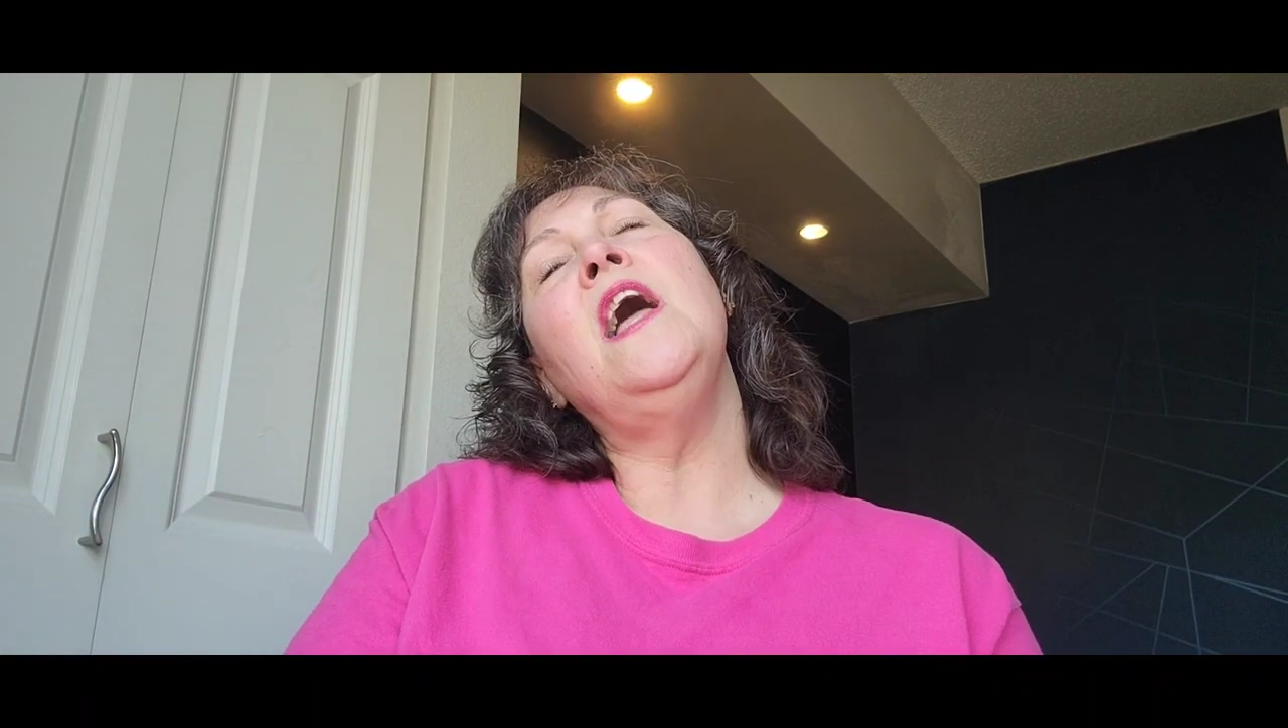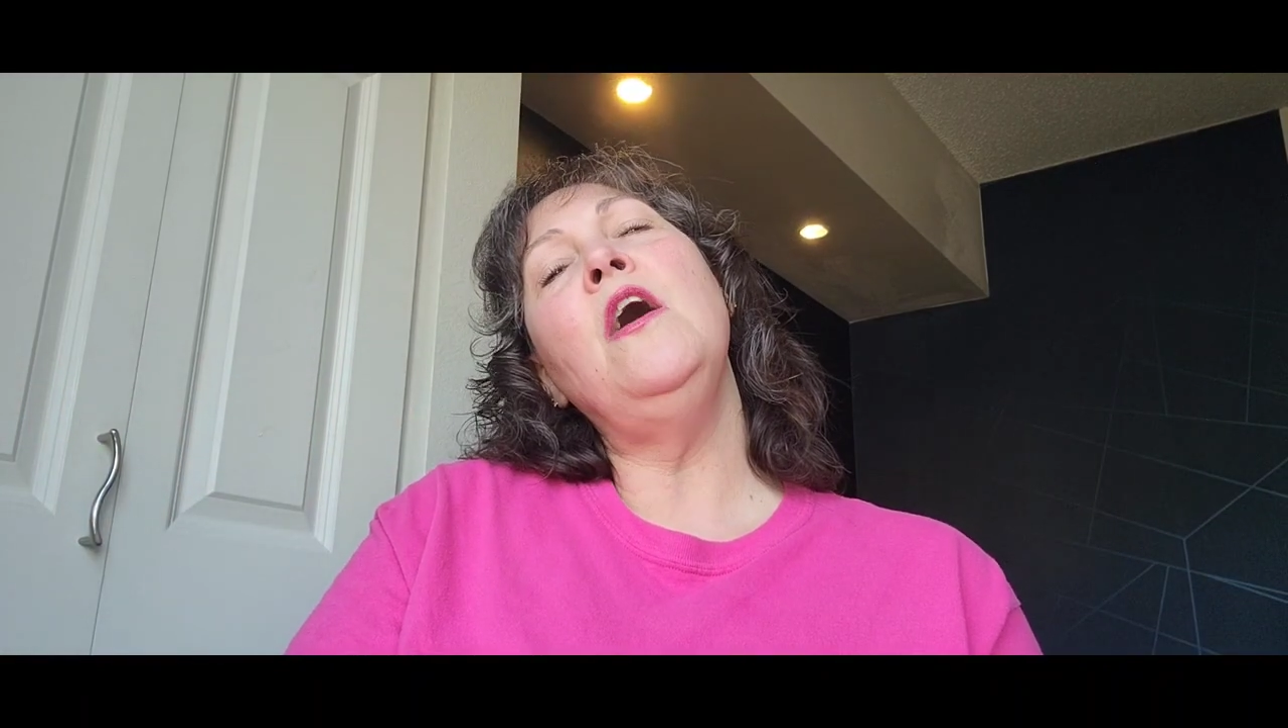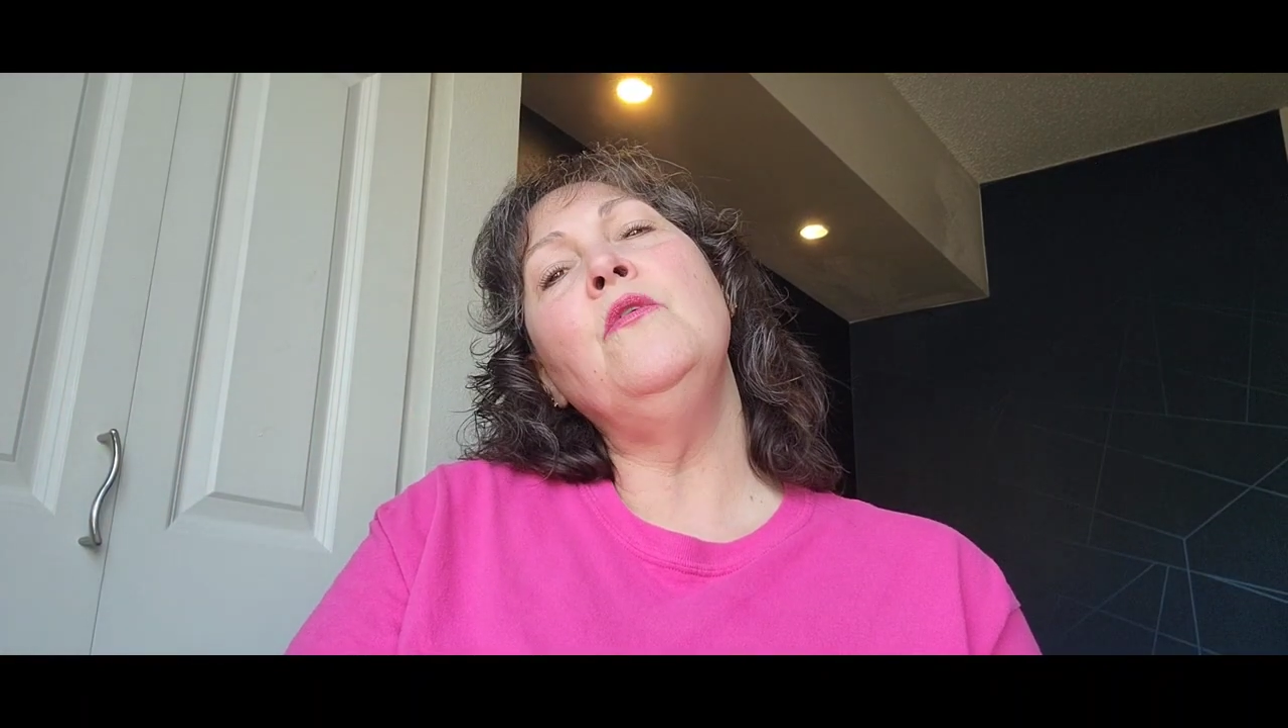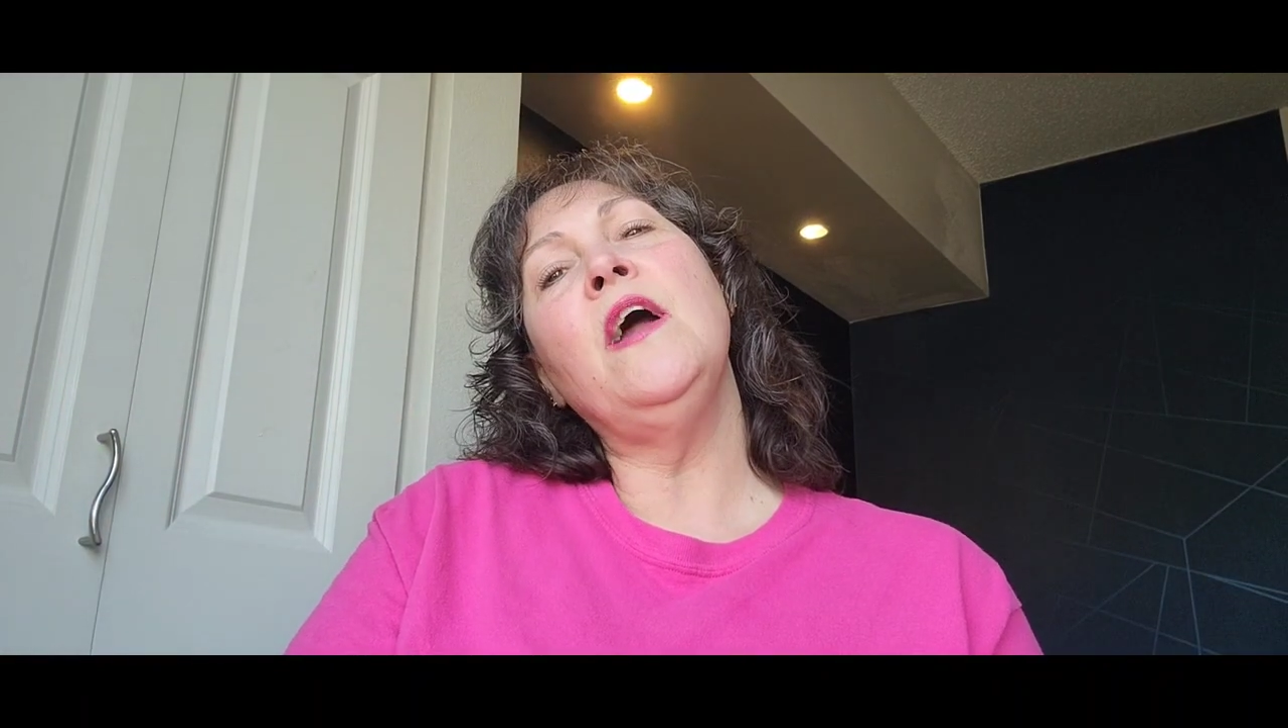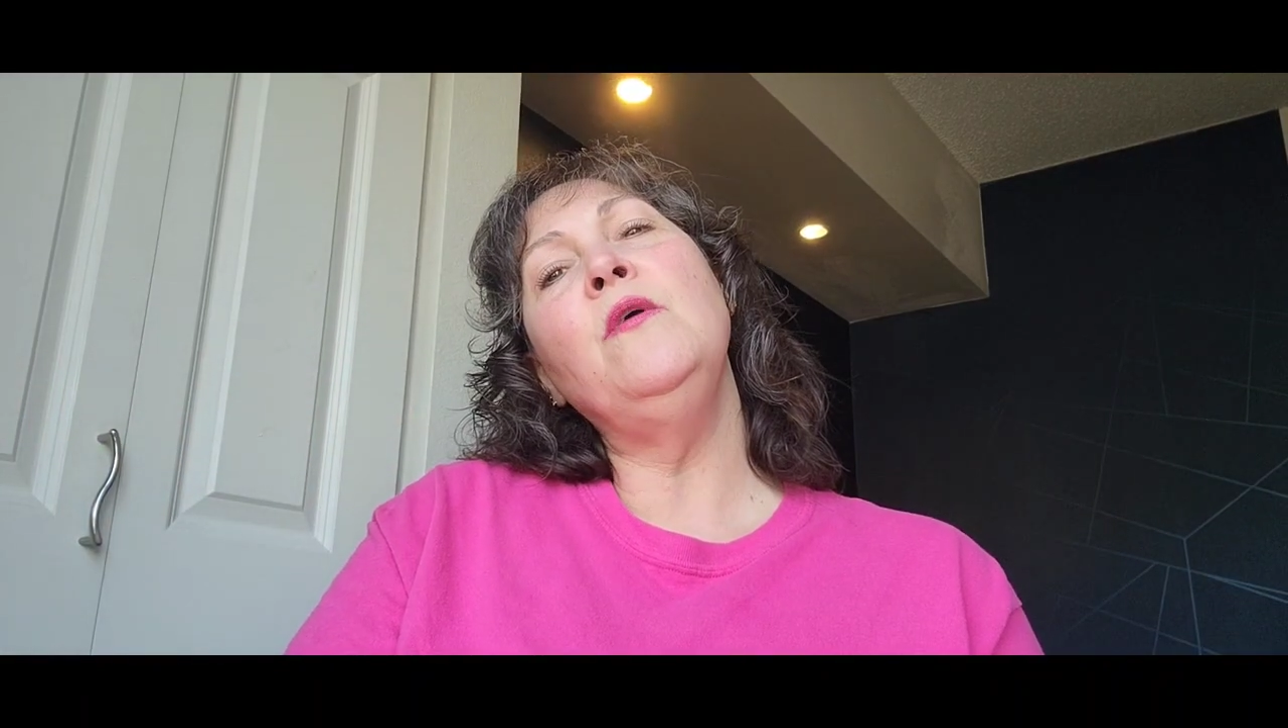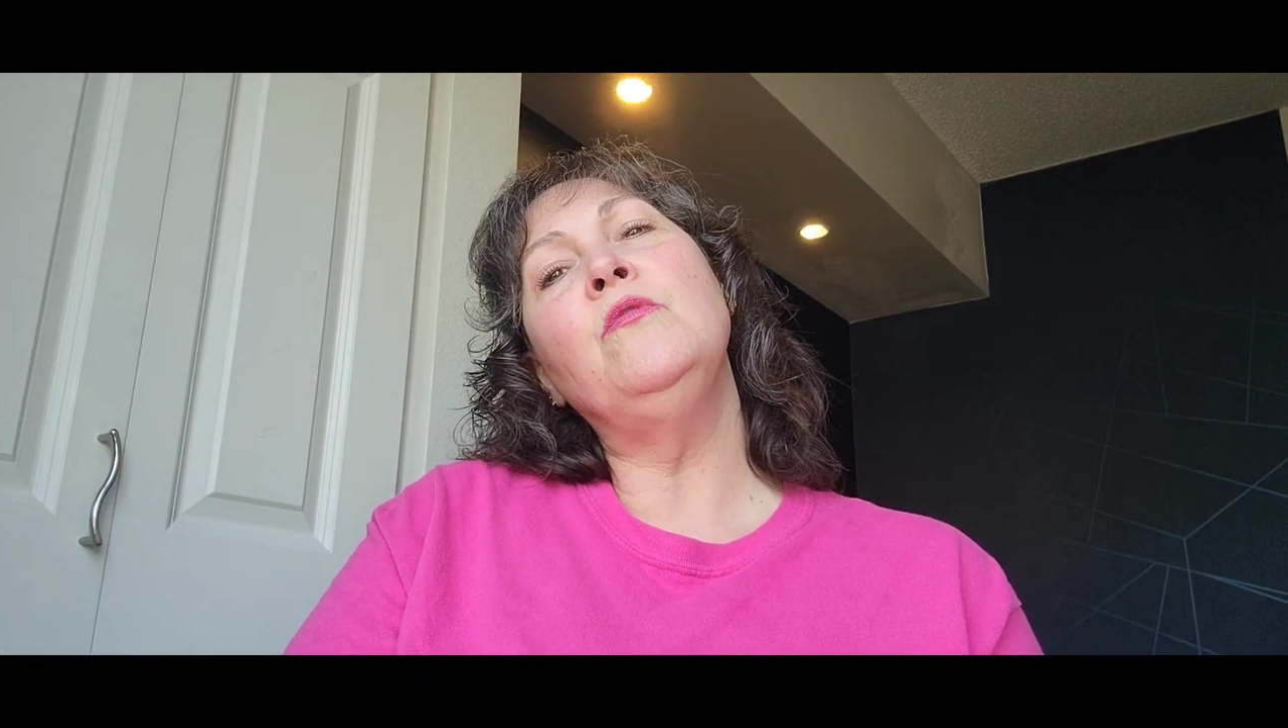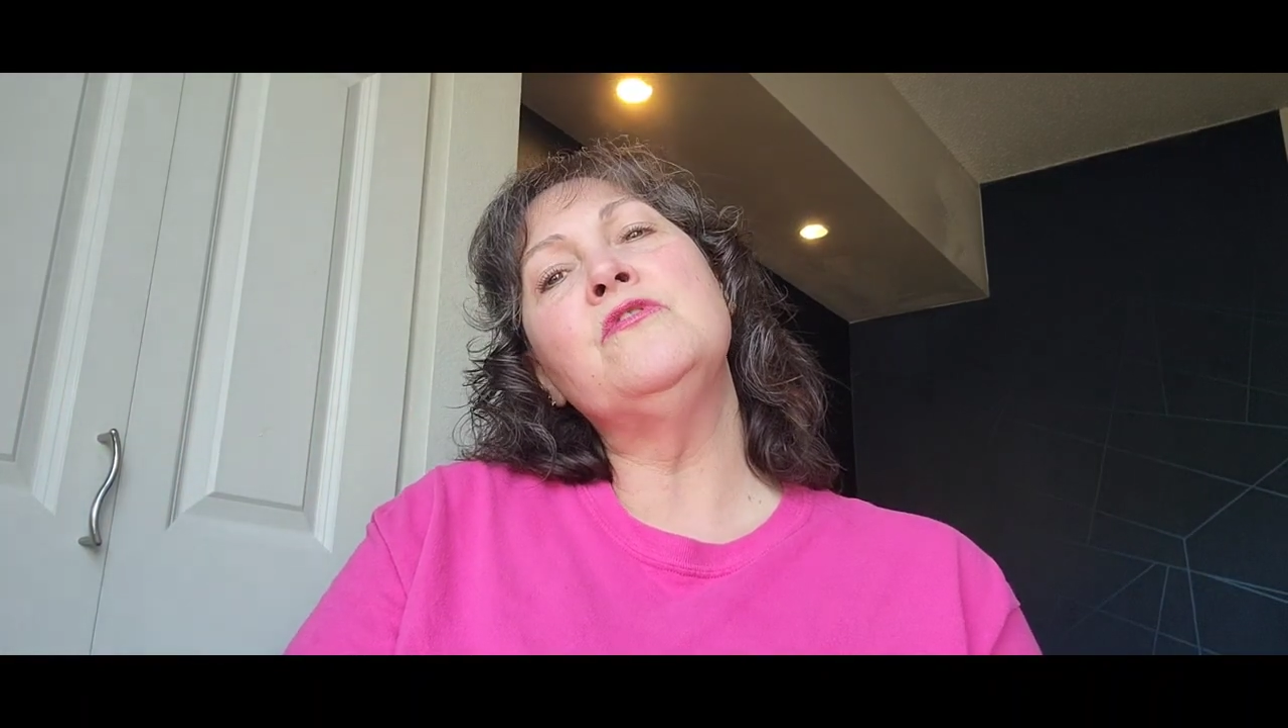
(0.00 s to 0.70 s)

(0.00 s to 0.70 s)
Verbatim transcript: Okay, we'll